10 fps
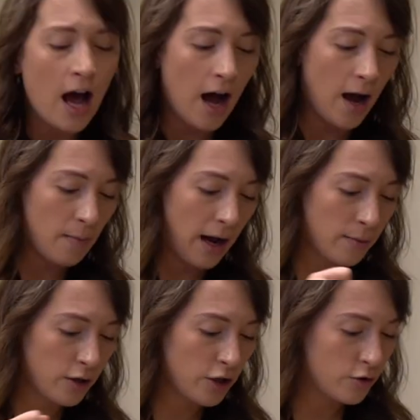
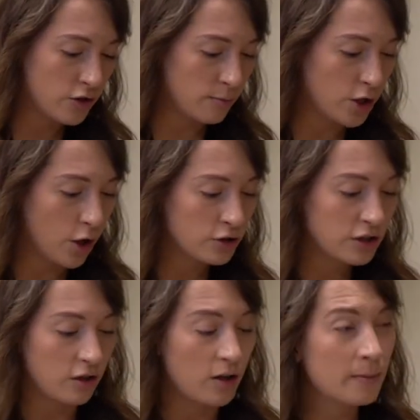I'm gonna use some
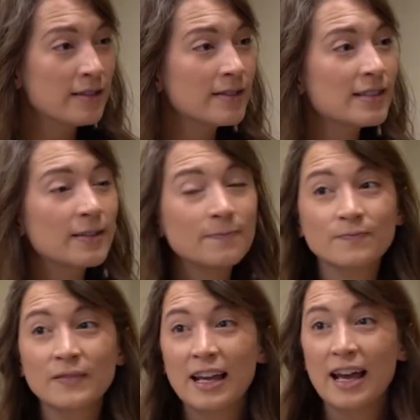toasted almonds,
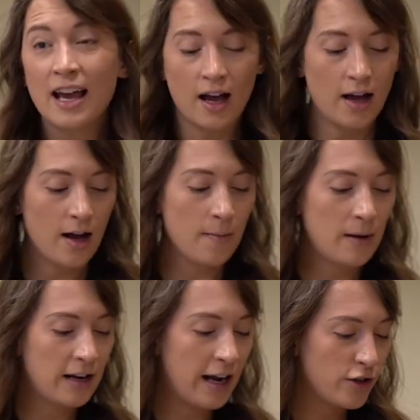
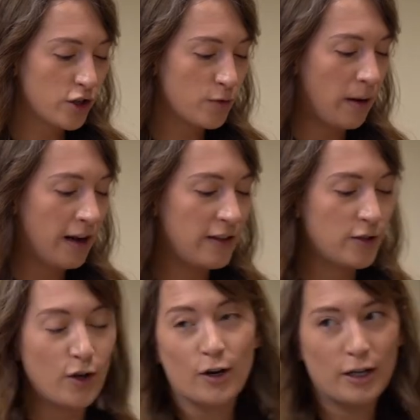and I just buy
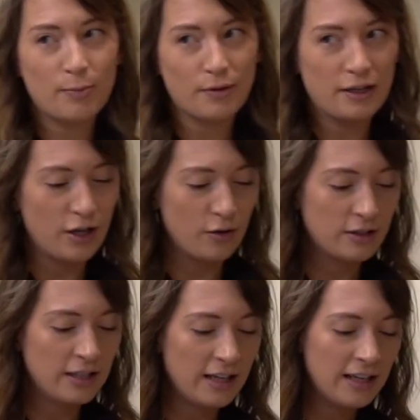these already
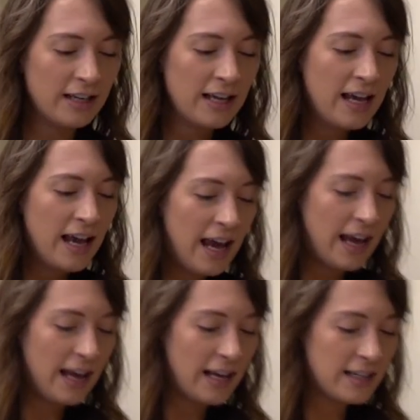pre-toasted,
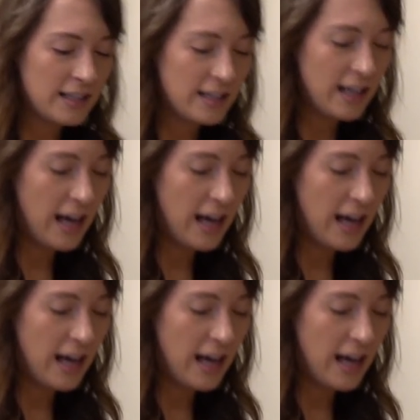and they